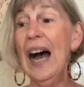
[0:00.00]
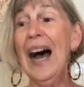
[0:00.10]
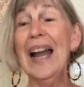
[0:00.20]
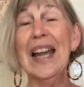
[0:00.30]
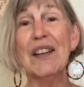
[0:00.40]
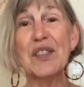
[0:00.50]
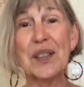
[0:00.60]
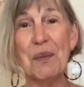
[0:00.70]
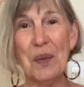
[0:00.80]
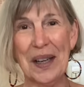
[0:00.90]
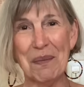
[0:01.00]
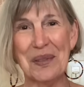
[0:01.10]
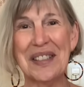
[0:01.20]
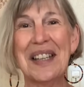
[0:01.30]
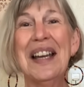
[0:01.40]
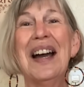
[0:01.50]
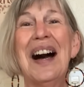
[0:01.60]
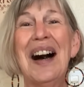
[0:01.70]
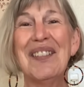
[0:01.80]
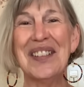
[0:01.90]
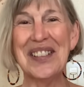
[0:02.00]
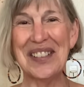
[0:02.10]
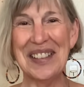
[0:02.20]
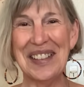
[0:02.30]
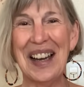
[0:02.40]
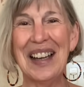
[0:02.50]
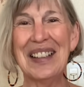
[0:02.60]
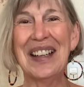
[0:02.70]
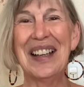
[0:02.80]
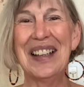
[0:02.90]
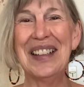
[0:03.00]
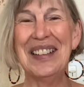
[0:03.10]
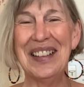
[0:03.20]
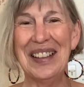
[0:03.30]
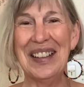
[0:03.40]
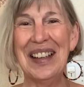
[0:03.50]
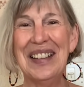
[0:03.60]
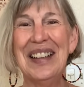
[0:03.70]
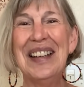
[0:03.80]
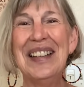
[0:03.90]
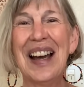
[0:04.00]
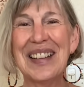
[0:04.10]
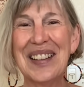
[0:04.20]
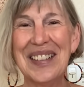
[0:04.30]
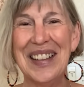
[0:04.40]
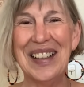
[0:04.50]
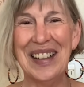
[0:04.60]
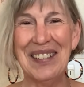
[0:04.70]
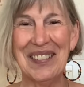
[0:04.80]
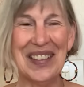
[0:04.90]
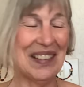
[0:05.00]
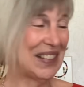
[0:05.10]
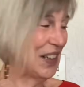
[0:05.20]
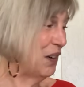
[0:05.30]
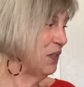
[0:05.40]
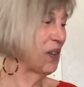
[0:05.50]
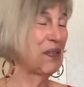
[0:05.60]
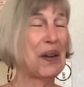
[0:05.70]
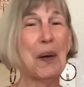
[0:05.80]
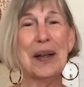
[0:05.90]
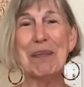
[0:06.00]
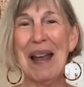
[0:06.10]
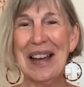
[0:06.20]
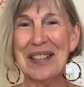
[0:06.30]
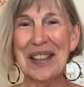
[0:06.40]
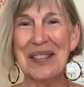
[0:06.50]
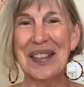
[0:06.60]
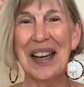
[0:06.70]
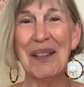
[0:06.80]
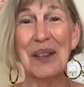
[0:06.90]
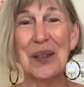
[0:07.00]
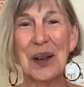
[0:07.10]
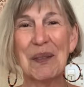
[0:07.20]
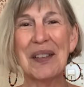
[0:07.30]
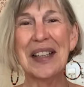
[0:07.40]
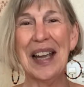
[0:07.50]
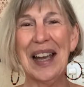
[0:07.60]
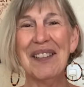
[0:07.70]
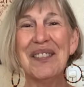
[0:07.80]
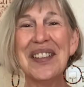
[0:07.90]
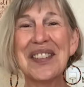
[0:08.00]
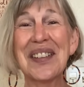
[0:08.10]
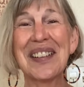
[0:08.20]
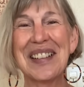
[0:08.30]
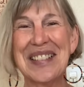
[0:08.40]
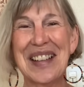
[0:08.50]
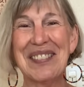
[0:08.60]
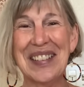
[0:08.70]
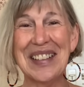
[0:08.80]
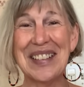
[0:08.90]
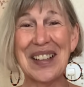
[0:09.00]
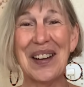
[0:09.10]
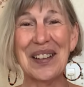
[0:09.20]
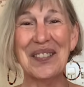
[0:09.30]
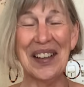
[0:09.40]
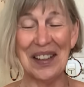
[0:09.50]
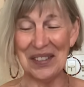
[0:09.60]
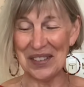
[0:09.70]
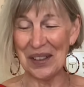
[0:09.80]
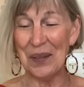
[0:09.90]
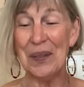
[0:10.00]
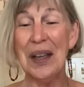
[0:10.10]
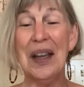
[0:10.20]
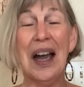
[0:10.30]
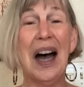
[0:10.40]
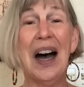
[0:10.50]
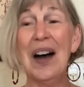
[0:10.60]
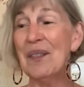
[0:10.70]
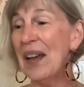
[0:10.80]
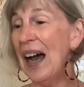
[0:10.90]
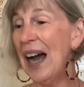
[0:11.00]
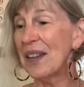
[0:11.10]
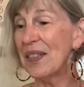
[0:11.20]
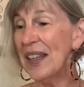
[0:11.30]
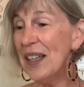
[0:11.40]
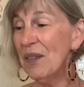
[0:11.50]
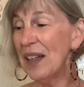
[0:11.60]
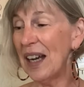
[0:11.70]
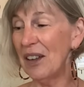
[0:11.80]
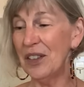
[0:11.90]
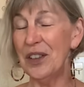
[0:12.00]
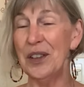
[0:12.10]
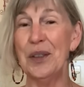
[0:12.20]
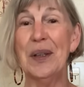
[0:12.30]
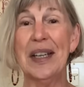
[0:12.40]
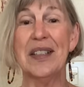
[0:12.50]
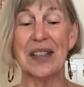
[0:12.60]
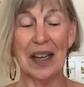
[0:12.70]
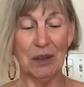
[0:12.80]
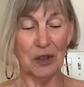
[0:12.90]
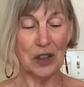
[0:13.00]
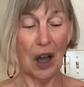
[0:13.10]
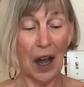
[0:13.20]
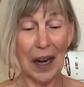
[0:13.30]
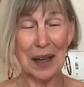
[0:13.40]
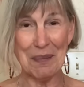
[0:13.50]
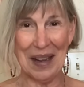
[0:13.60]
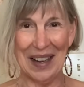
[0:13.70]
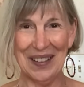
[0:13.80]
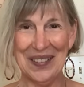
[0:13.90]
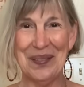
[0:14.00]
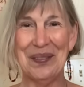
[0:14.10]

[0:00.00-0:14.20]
I have some whips. Obviously not the really overflowing basket that I would normally have, but certainly something to talk about. So I think what I'll do is I will talk about